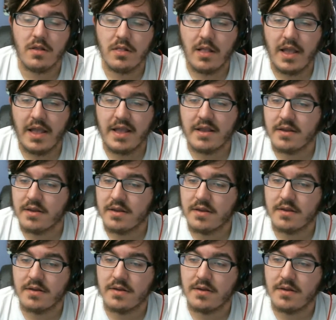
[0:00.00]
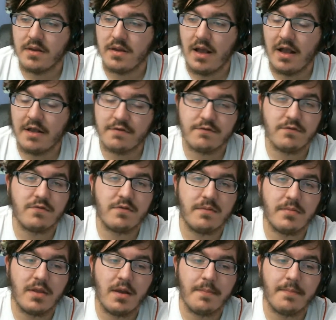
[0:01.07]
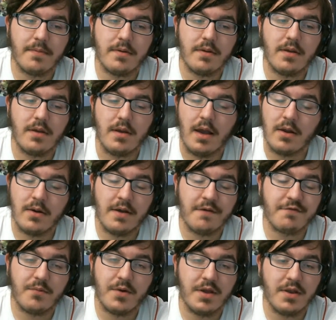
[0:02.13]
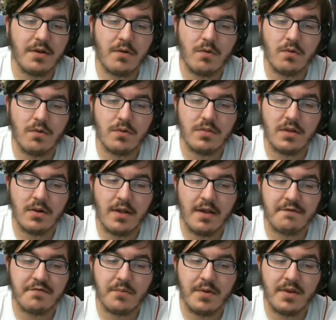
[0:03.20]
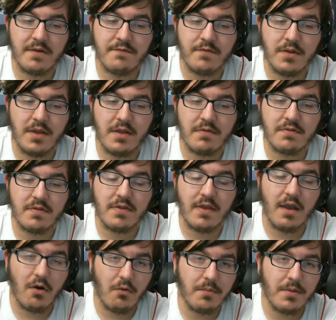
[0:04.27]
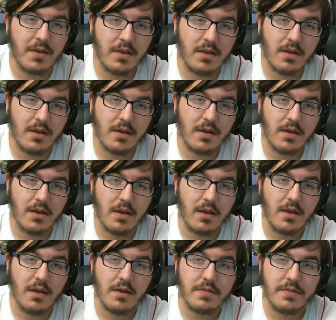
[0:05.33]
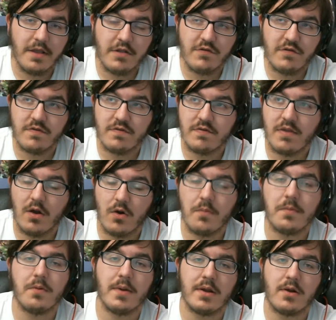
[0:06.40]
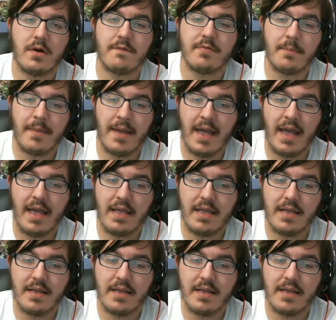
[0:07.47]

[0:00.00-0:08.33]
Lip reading: Like, I screw something up I don't have to wait they don't have to wait a few days to tell me. They just tell me right off the bat.